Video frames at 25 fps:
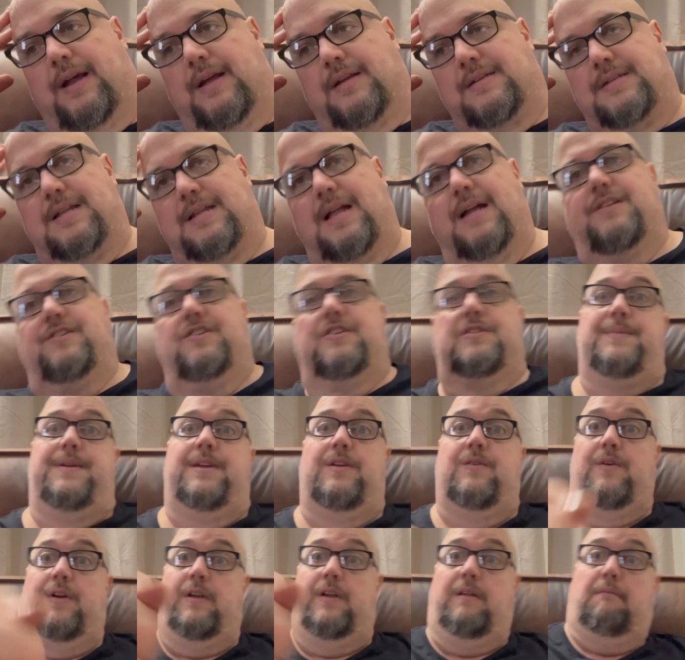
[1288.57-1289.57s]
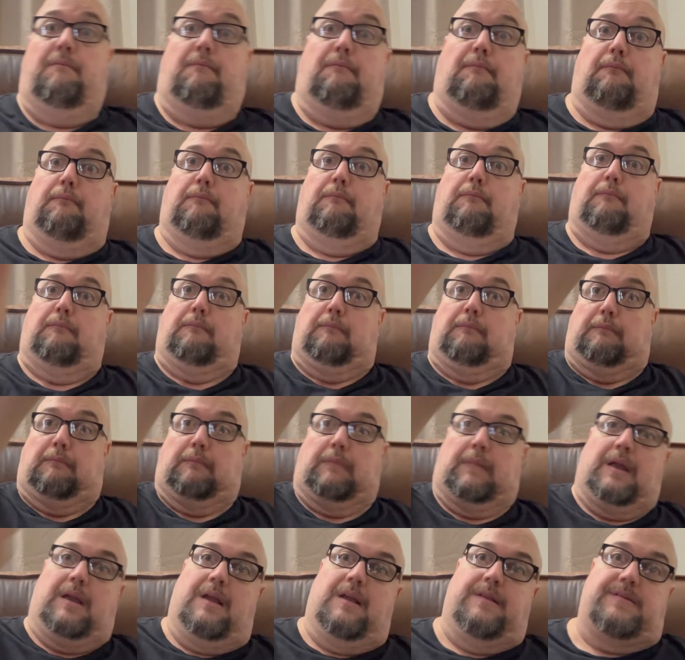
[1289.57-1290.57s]
it's not just me going,
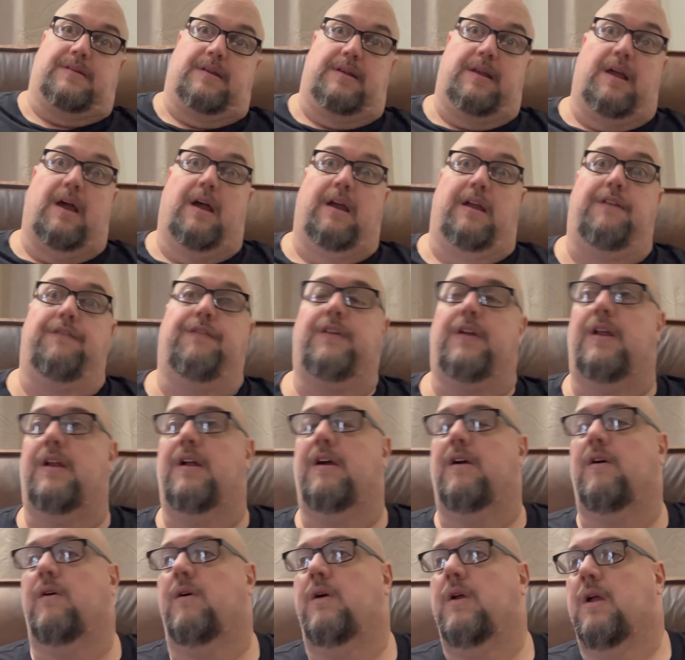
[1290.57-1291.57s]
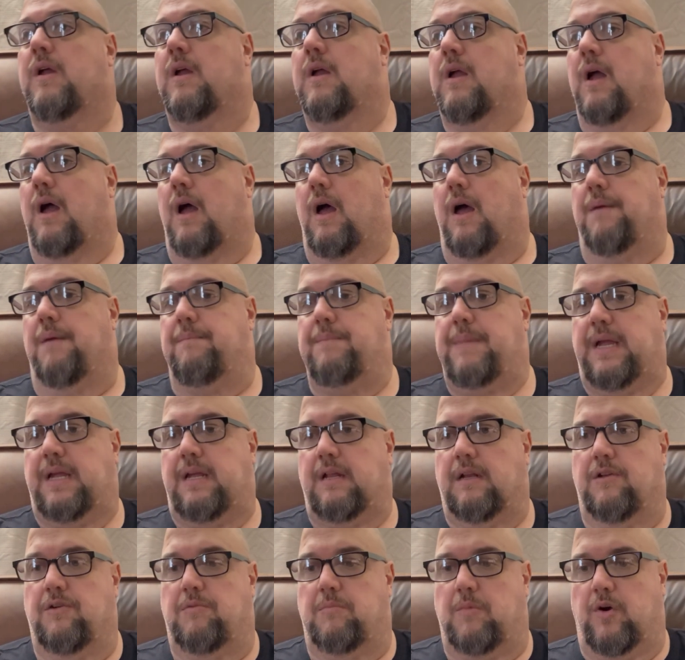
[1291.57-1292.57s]
it's a knife, you know, make it
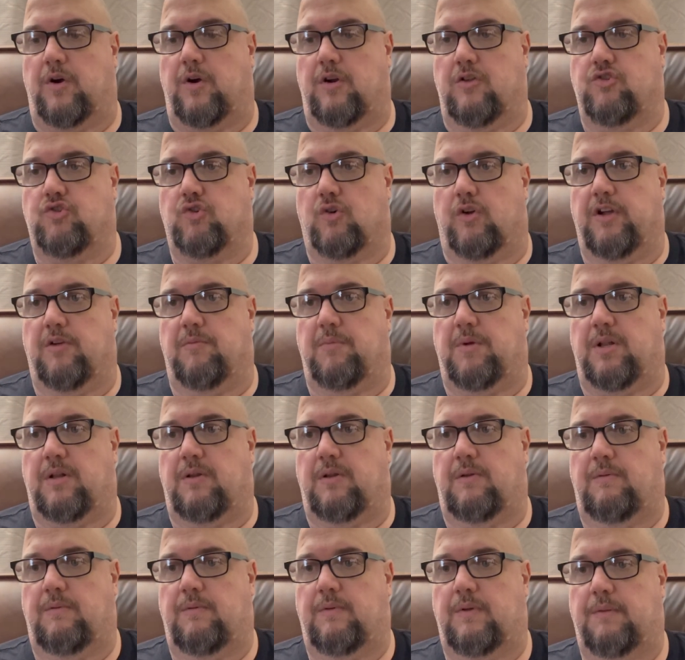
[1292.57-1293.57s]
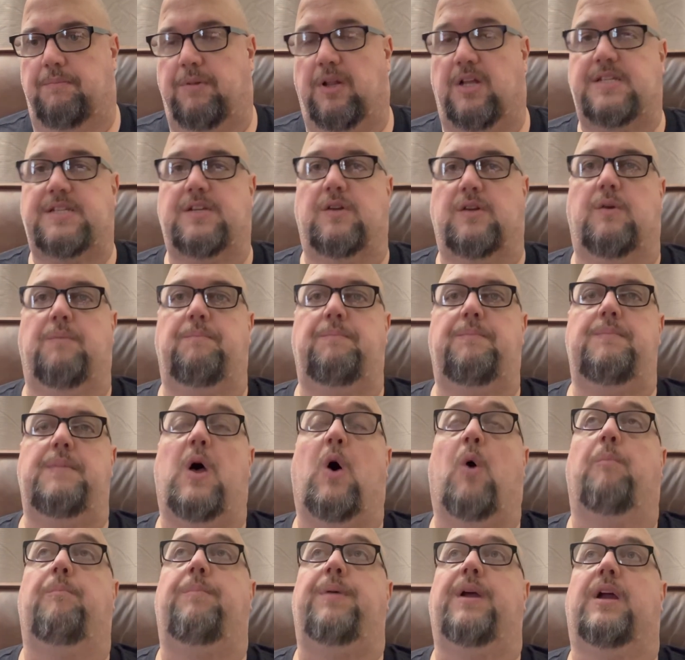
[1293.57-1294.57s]
a little more enjoyable. Plus it'll
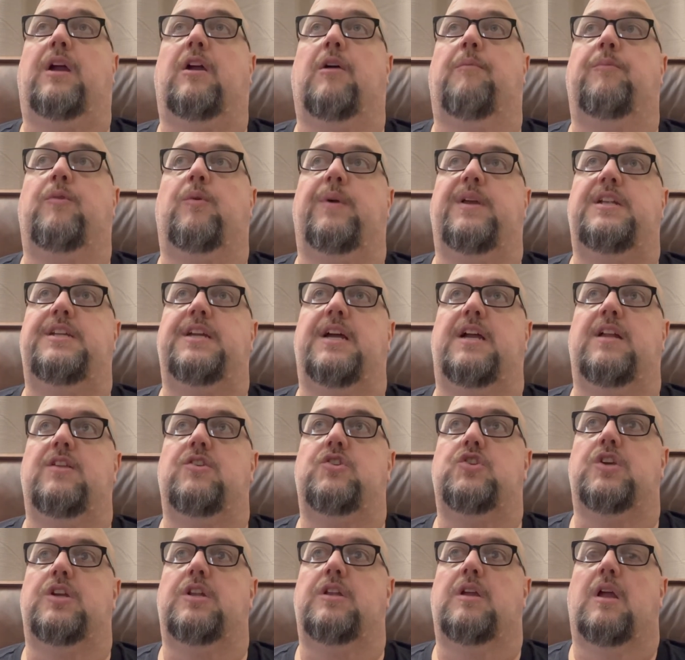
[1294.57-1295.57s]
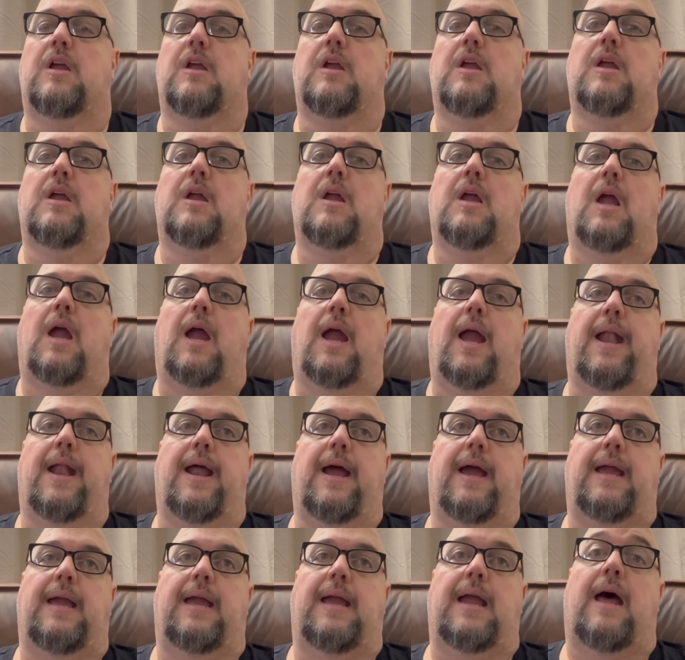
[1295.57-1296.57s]
help pick up the retention. And
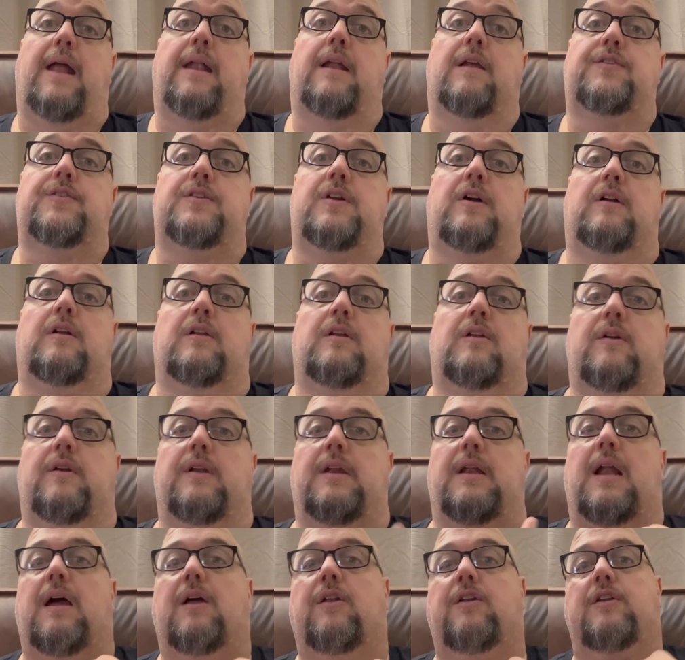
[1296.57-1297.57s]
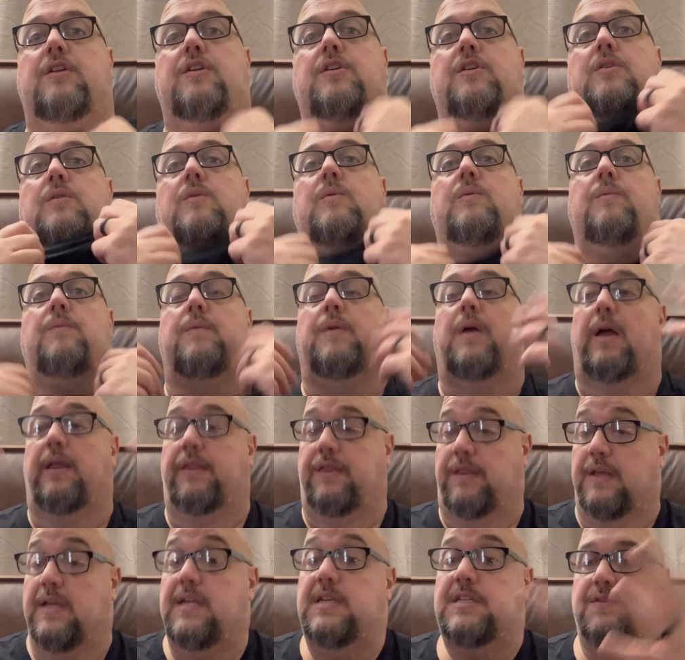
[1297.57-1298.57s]
I got to start learning how to do
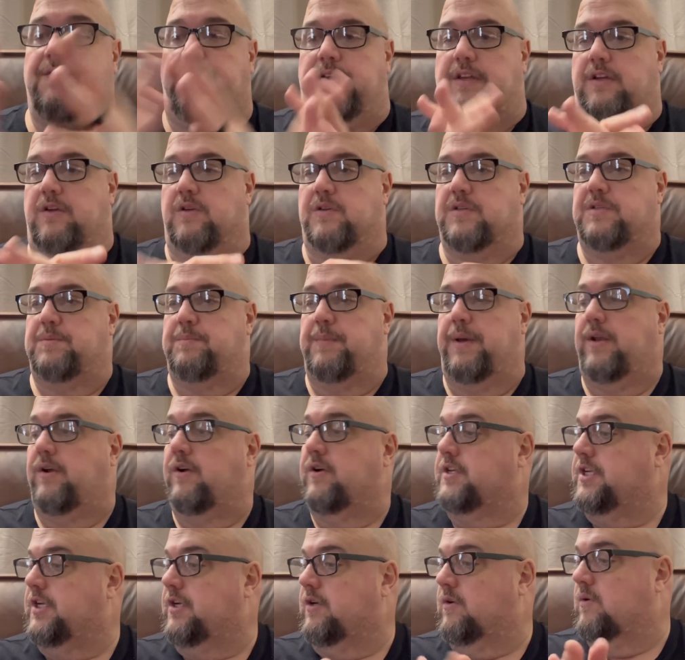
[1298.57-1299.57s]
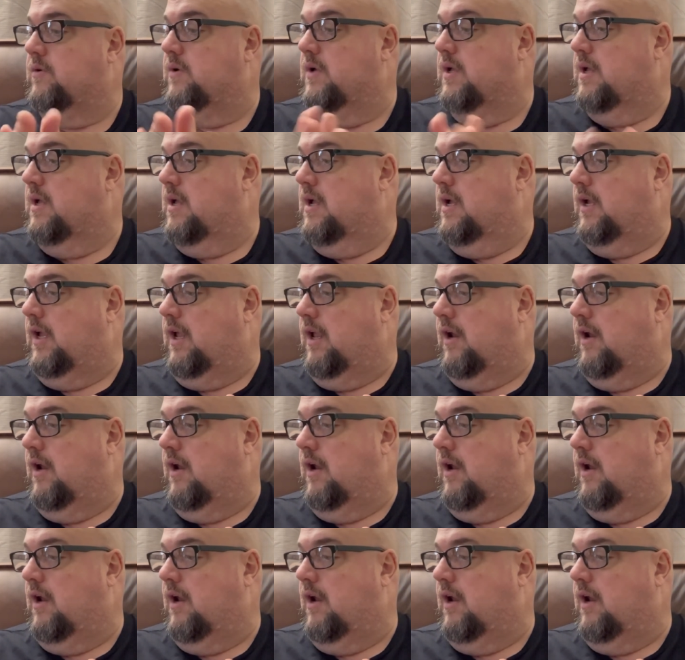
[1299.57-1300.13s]
these videos better too. You